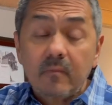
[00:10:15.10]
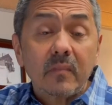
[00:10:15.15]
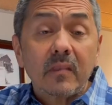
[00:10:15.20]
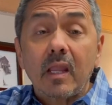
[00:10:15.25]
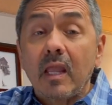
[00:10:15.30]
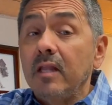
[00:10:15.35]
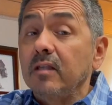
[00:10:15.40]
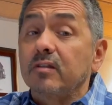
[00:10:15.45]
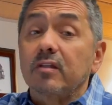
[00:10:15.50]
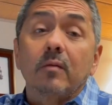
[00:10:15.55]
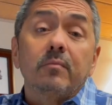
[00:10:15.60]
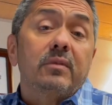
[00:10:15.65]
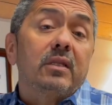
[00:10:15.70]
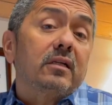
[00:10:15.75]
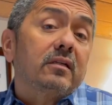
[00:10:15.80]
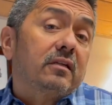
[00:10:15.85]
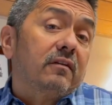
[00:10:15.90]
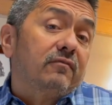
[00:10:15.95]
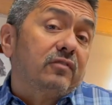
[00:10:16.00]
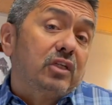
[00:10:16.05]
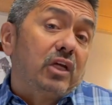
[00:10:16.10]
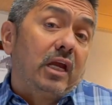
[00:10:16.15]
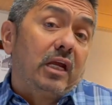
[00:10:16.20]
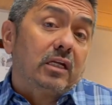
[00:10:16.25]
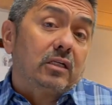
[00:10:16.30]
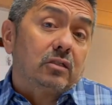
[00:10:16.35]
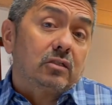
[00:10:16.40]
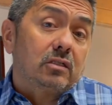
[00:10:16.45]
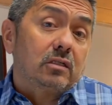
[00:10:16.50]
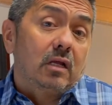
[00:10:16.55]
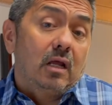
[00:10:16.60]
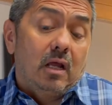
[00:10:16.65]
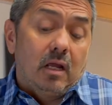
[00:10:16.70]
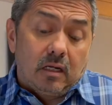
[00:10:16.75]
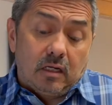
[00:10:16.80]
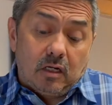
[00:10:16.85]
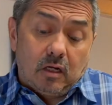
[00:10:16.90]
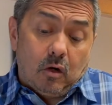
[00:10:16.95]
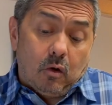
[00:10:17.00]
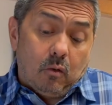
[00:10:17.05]
And some things have changed.
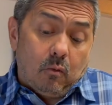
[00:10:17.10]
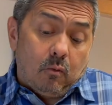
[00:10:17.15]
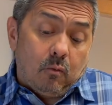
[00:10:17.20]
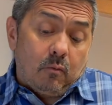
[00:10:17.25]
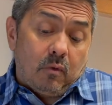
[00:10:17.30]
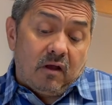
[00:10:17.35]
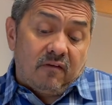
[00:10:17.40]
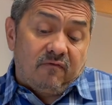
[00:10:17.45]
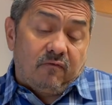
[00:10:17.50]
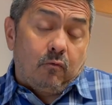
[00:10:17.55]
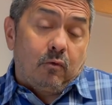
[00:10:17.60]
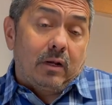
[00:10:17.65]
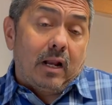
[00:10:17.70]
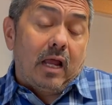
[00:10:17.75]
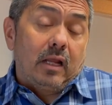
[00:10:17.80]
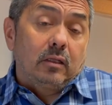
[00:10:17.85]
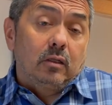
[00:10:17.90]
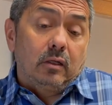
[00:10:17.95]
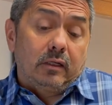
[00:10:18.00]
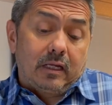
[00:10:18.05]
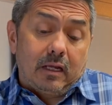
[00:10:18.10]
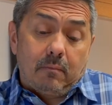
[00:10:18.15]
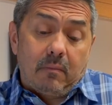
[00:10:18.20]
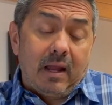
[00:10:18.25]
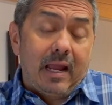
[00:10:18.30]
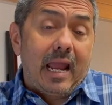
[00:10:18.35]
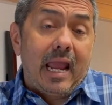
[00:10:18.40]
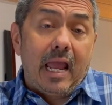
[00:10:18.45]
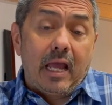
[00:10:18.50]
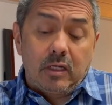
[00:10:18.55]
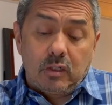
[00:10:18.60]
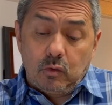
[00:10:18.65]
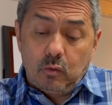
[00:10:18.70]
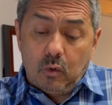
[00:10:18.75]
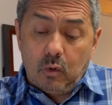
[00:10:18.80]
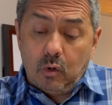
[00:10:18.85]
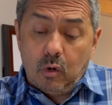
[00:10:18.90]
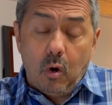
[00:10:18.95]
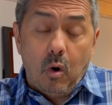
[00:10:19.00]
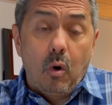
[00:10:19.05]
You know, when I look at my annual
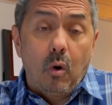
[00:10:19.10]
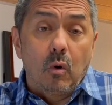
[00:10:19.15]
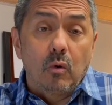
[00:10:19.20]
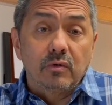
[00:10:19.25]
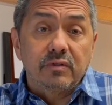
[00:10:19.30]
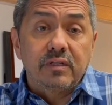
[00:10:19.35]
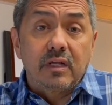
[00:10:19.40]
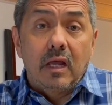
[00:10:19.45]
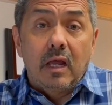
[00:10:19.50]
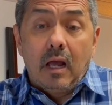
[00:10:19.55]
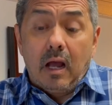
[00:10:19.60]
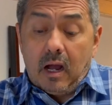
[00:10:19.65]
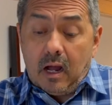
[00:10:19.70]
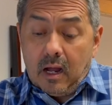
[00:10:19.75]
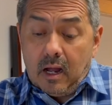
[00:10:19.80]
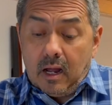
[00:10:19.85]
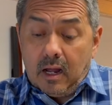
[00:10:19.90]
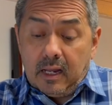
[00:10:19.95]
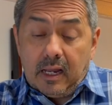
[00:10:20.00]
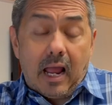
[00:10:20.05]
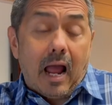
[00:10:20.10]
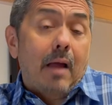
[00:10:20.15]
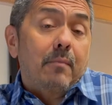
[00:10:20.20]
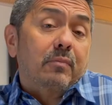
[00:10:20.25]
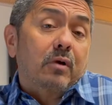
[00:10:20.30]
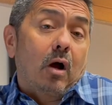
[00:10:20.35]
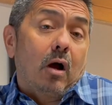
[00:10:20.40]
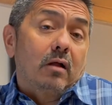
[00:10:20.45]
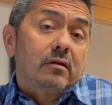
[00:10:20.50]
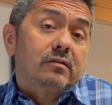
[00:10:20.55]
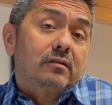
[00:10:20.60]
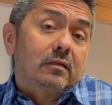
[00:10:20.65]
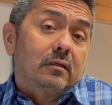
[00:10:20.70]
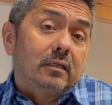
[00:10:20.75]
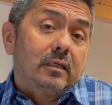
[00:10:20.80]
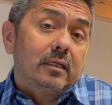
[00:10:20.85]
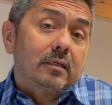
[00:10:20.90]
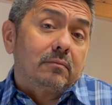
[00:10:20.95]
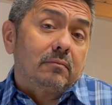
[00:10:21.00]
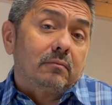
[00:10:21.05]
goals, I'm
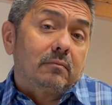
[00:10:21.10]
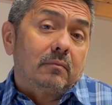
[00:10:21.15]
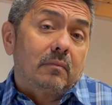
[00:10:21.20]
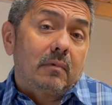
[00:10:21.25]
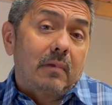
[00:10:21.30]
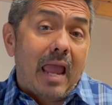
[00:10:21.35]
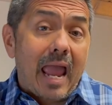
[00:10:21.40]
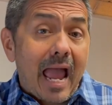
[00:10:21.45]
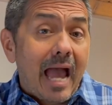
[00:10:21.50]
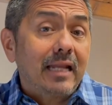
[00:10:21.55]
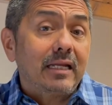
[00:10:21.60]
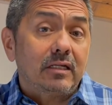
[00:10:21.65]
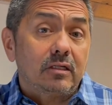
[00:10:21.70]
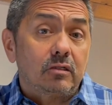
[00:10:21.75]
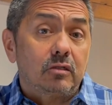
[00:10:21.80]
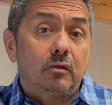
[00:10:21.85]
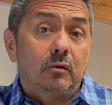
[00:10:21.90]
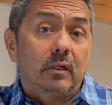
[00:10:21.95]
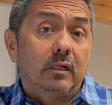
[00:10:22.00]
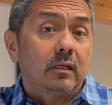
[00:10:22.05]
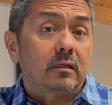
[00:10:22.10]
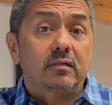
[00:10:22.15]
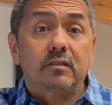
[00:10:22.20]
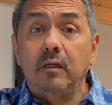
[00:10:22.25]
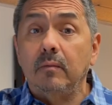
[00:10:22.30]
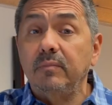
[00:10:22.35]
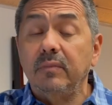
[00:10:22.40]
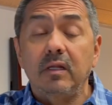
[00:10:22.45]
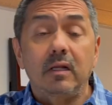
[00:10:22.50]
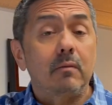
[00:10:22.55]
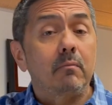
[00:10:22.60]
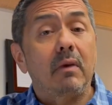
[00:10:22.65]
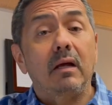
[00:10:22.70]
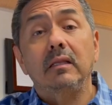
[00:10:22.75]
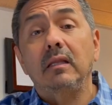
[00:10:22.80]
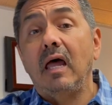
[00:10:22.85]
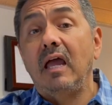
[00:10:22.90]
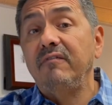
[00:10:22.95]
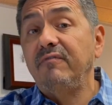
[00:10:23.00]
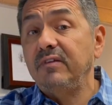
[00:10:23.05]
constantly adding to it. Something in my
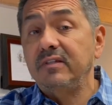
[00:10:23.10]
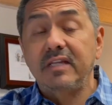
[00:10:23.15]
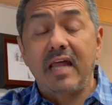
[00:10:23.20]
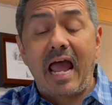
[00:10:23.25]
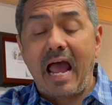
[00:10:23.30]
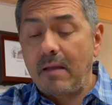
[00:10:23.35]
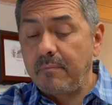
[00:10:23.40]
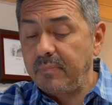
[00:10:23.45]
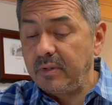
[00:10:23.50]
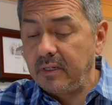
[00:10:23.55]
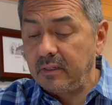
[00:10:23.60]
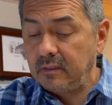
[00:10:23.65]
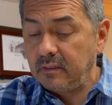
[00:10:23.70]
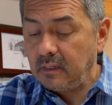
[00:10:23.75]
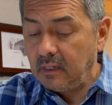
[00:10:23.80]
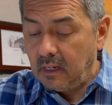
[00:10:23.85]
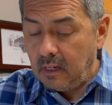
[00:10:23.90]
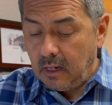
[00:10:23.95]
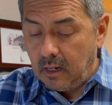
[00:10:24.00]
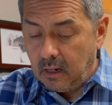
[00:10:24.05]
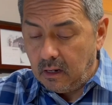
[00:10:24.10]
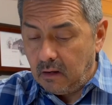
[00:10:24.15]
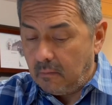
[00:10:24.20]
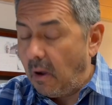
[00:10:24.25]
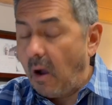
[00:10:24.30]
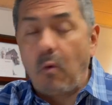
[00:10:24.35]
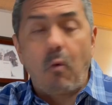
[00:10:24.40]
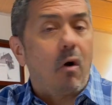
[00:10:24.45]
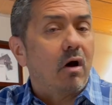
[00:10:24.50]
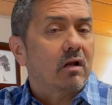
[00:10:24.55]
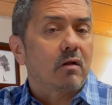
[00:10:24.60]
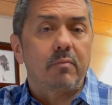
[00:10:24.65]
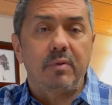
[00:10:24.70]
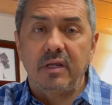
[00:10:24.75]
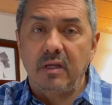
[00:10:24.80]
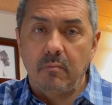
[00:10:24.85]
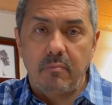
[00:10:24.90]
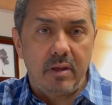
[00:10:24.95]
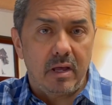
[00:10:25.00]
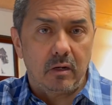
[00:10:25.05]
life has happened. I want to be
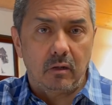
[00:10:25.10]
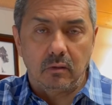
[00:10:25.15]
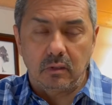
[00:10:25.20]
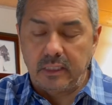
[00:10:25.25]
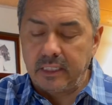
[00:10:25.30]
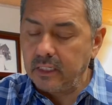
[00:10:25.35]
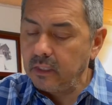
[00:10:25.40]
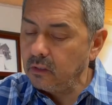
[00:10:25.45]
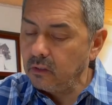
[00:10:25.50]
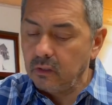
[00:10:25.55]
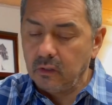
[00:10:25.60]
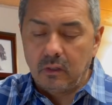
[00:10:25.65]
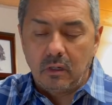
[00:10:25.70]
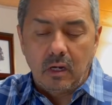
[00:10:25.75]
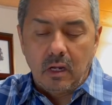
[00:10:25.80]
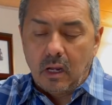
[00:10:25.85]
a better leader.